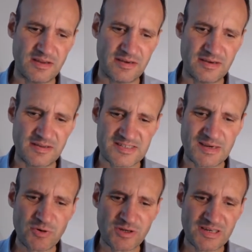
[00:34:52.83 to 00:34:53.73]

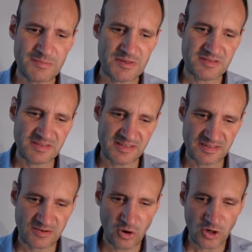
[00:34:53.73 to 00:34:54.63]
somewhat limit the
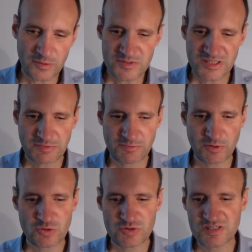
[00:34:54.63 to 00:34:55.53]
columns that we want
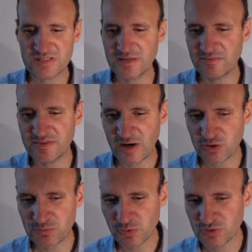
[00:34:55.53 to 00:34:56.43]
to see in the
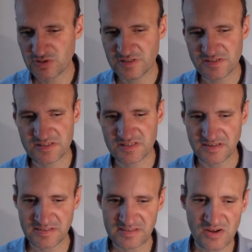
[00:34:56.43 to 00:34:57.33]
output. This is done
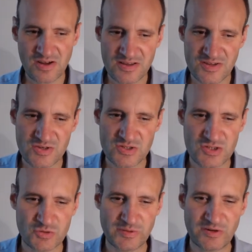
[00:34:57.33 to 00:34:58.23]
here. So
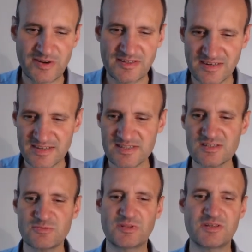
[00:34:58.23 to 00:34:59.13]
we create a list
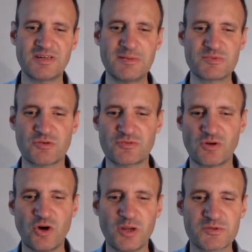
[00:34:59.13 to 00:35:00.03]
with the names of the
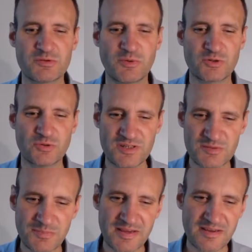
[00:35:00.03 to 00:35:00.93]
columns we want to display